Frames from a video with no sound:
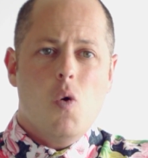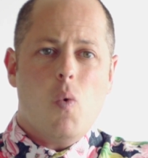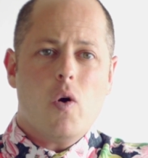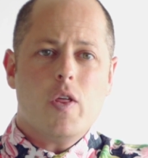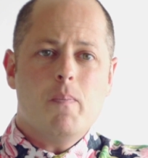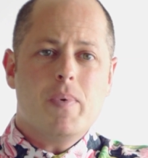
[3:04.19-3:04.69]

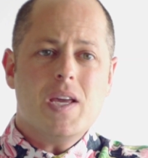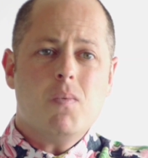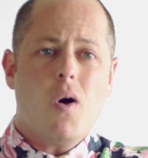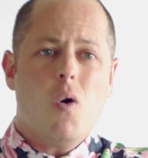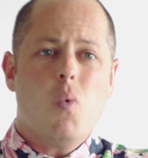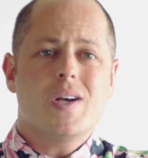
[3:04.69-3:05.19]
While the
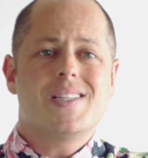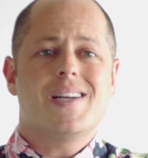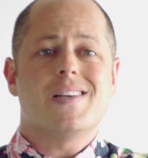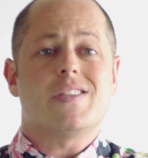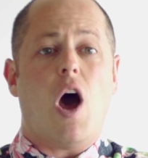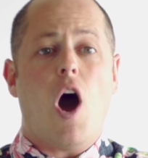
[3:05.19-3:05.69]
B-roll wasn't
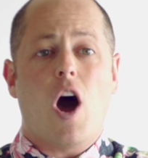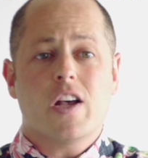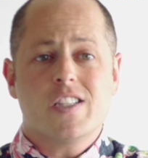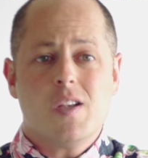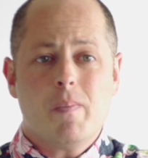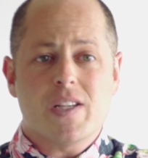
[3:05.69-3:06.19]
as
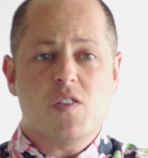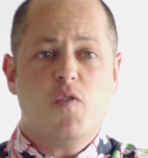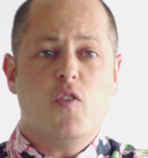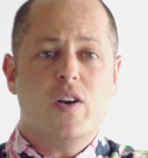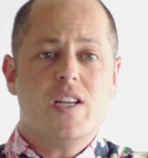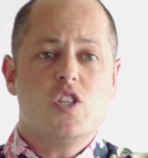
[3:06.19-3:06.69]
awesome as
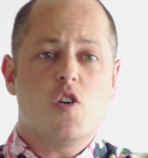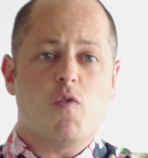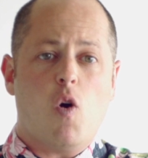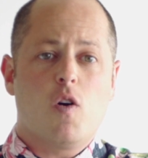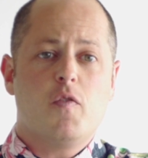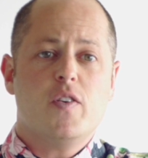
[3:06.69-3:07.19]
footage
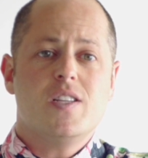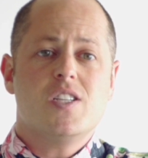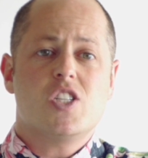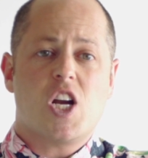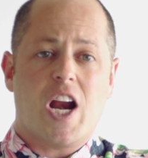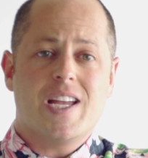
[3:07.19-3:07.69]
of orphan
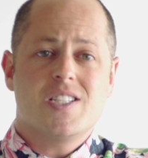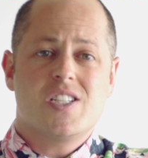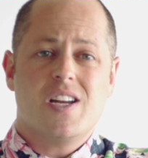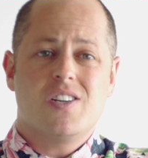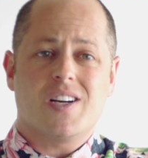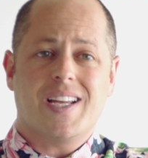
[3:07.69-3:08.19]

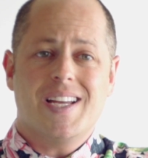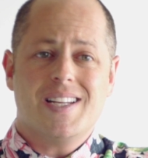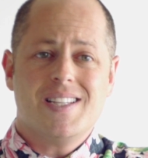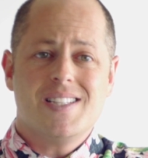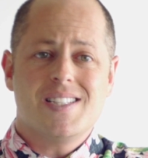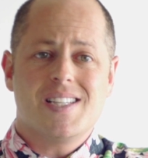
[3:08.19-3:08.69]
transgender
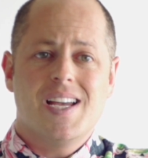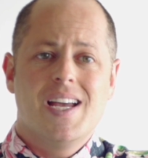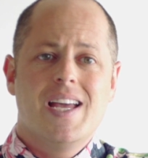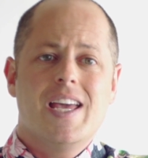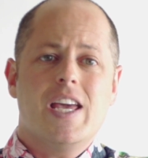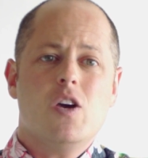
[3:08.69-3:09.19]
kittens,
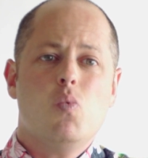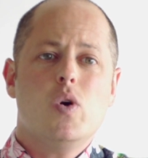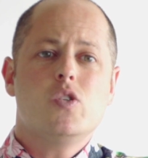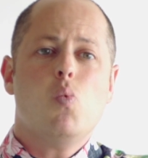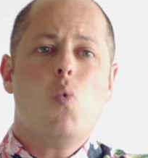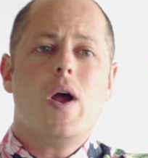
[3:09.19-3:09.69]
it
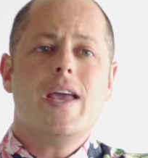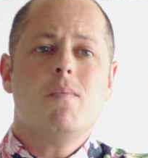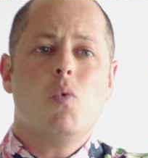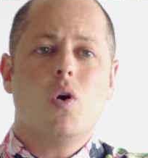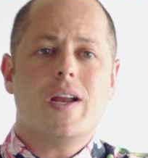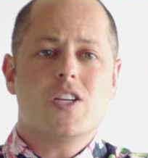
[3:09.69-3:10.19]
was way
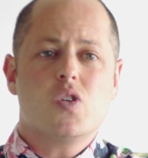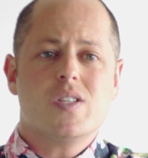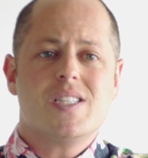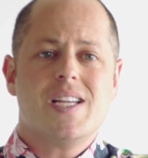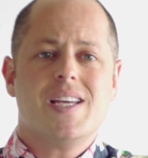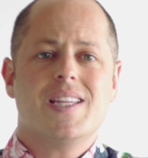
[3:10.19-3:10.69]
more
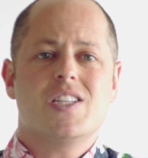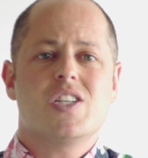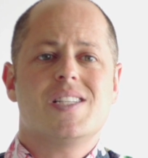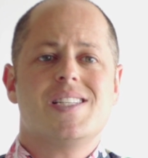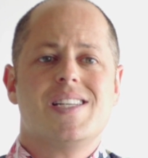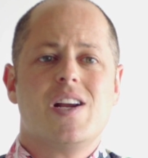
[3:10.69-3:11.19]
interesting than
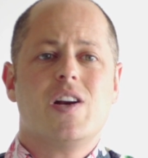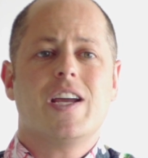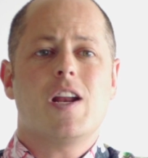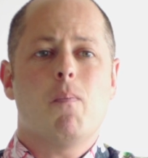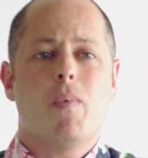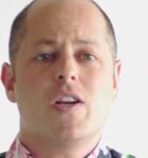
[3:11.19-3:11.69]
just staring
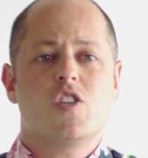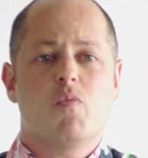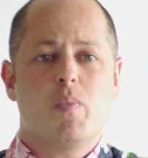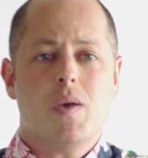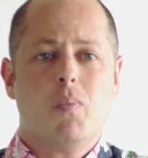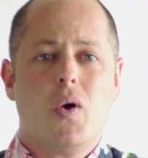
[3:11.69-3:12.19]
at a bunch
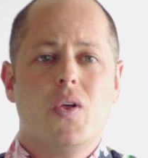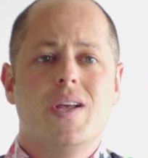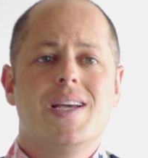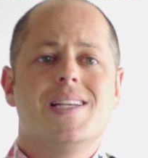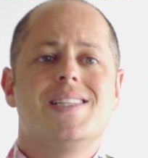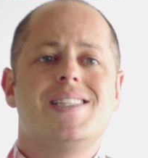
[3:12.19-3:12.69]
of
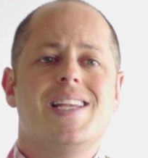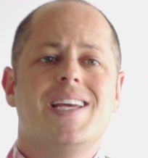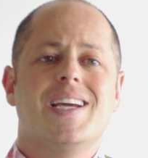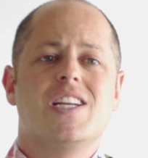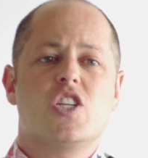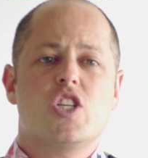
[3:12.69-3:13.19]
people
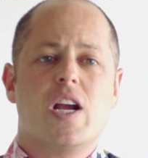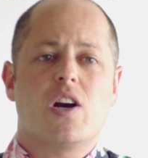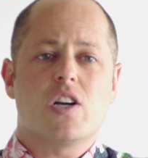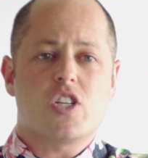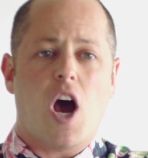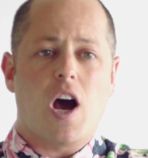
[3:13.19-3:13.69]
sitting in a chair
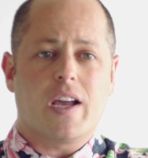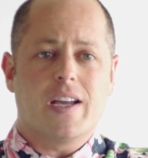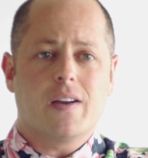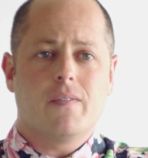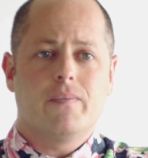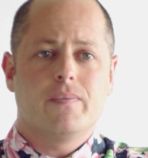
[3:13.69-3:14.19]
and
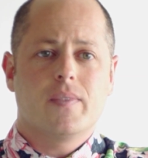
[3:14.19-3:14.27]
talking.